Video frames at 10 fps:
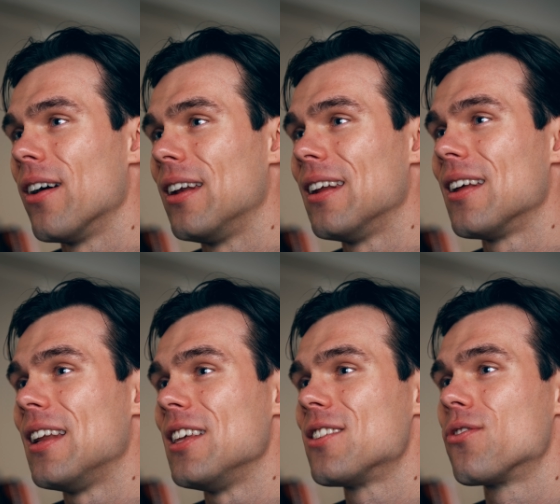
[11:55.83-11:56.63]
if I
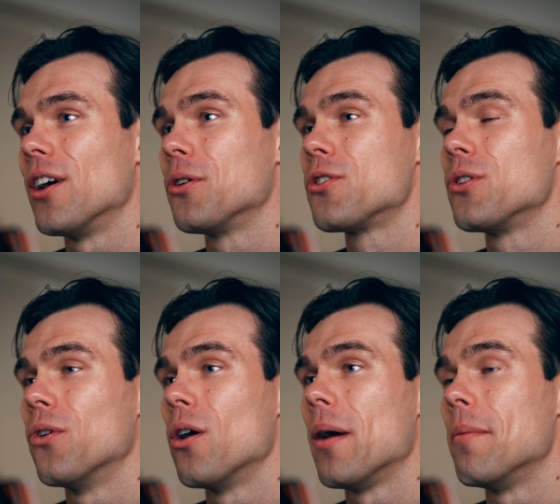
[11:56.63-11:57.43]
didn't at least try to
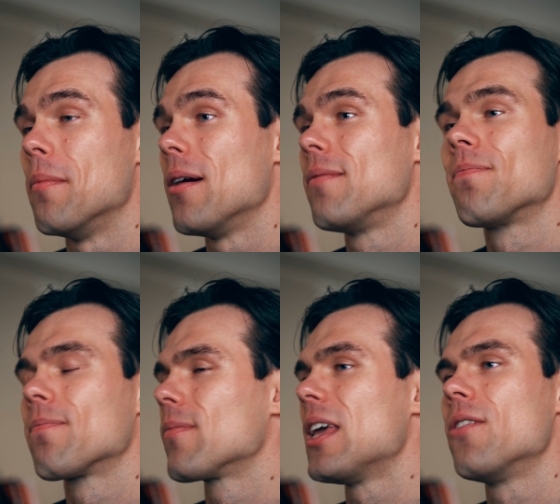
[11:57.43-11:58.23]
show up and
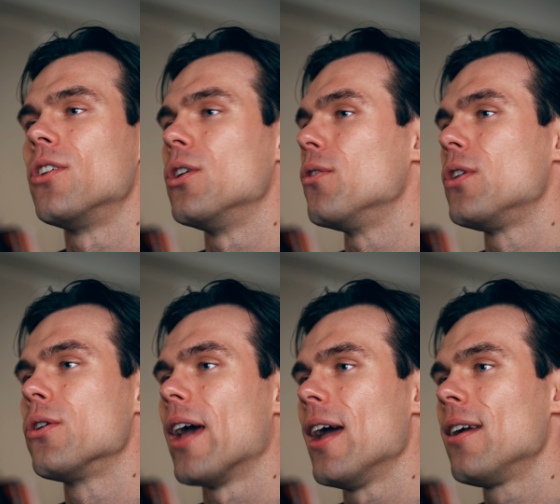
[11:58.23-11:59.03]
even do a
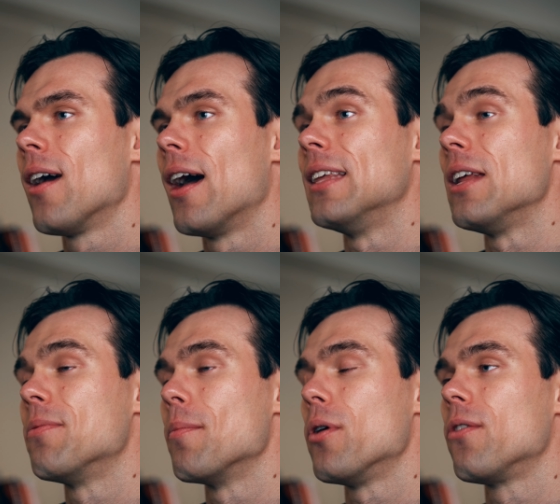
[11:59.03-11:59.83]
few K, and then
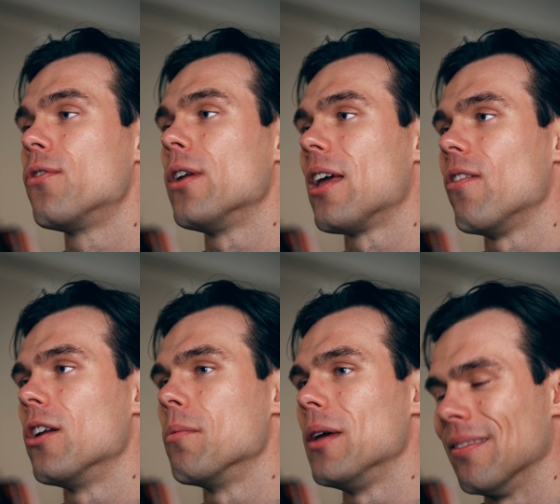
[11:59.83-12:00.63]
if my body fully gave
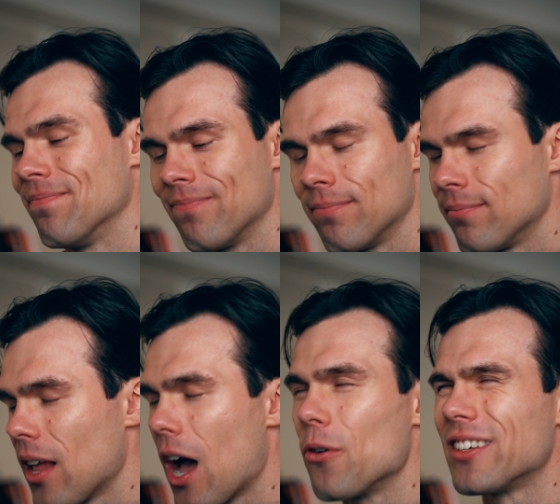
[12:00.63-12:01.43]
in to me.
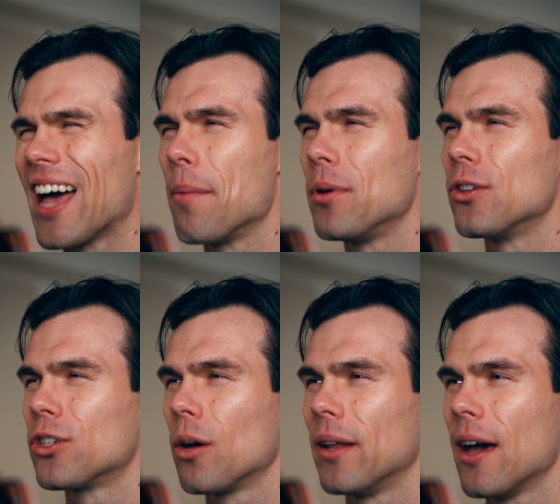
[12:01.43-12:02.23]
I was happy to stop